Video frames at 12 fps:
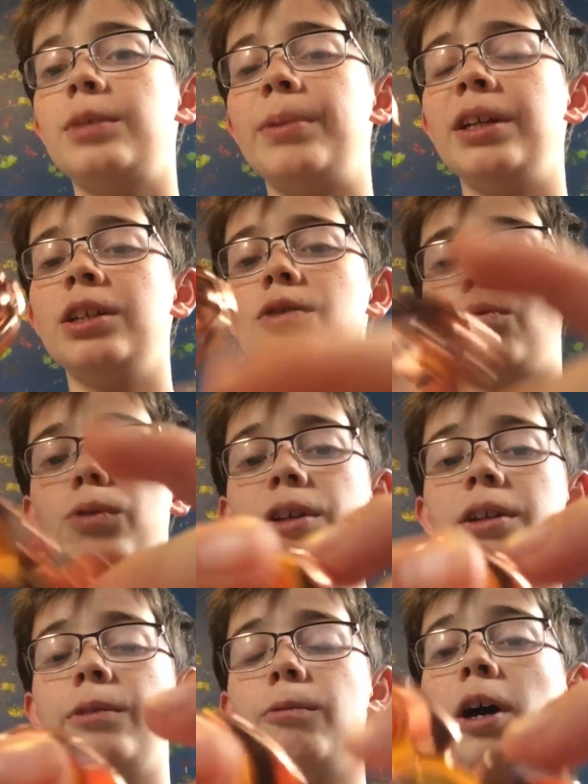spins
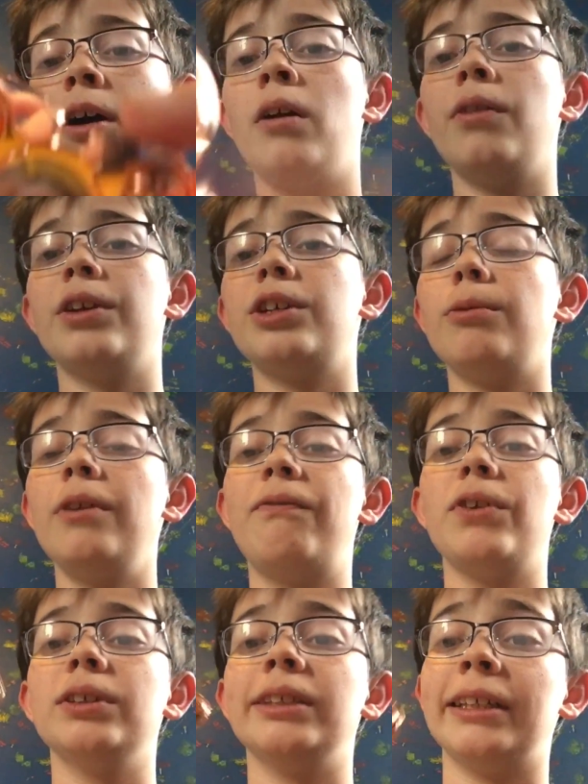really well. This one
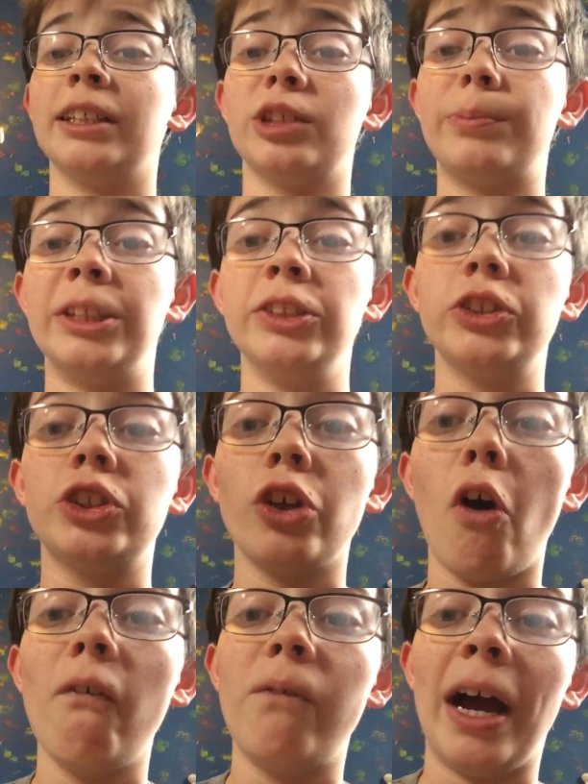feels like it spins
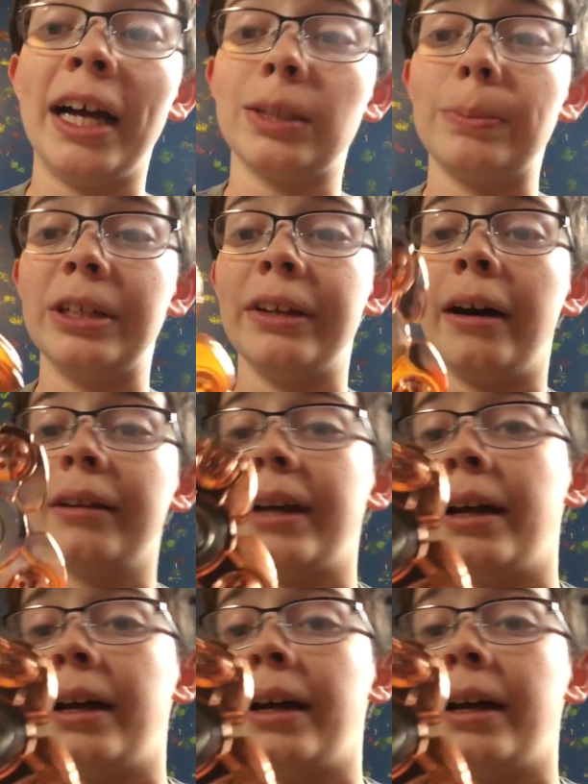so fast, but not